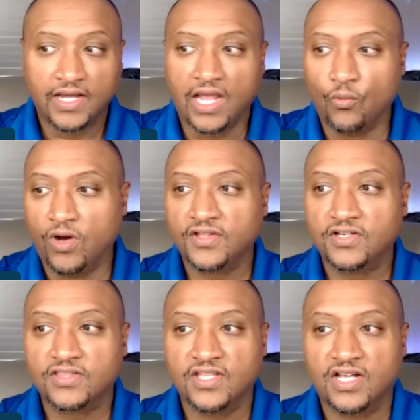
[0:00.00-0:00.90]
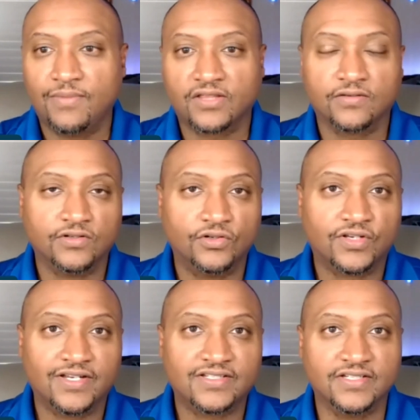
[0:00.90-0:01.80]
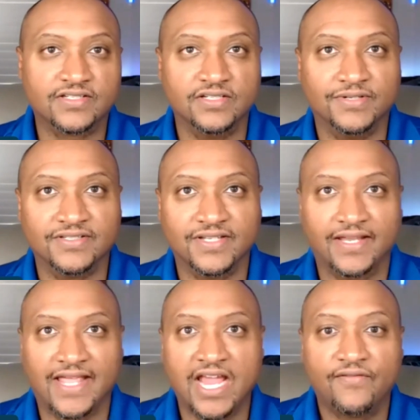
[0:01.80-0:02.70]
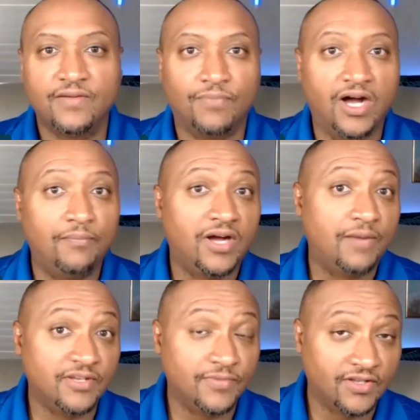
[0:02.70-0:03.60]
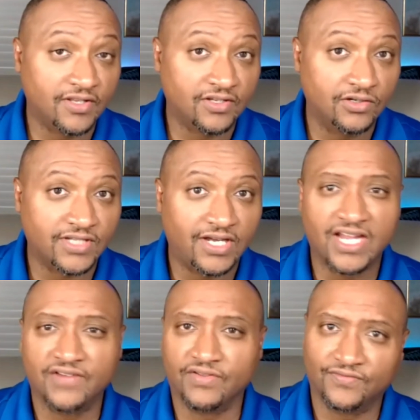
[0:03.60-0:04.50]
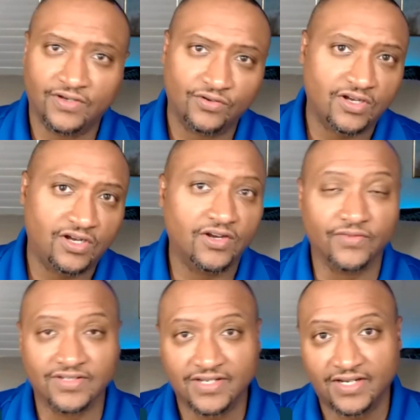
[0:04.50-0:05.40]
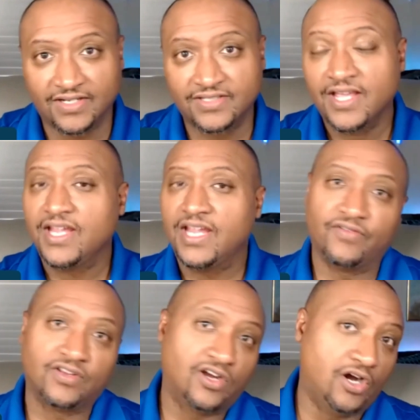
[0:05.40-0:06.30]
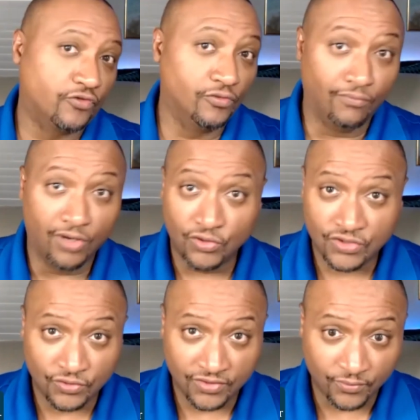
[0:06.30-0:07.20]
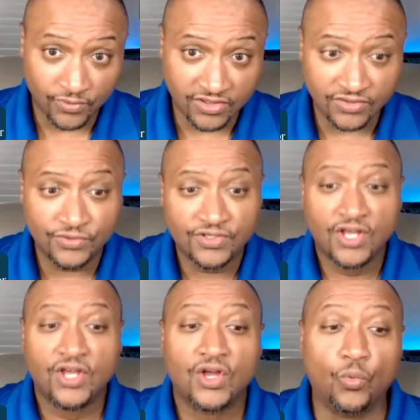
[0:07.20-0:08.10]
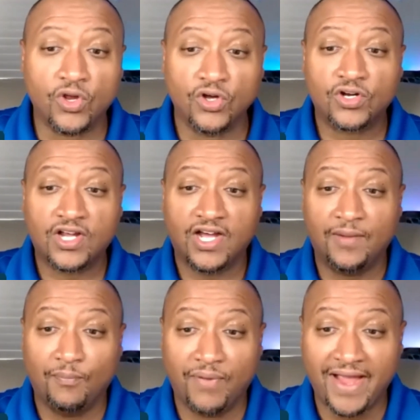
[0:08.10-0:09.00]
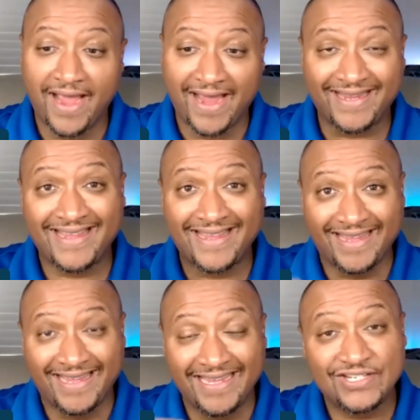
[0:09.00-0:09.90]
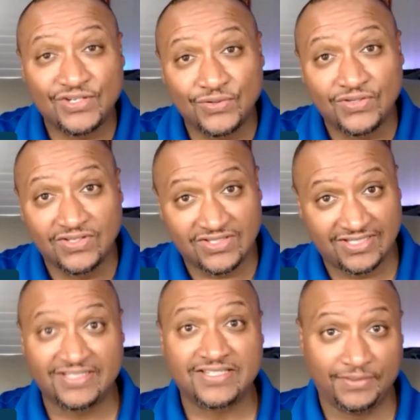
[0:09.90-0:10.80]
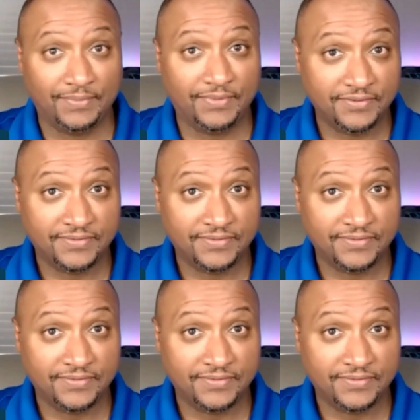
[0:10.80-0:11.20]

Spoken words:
And one good thing about the Real Geek system is that every bomb email that goes out, every phone call, every text, every call from Mojo that we use will come back into the system.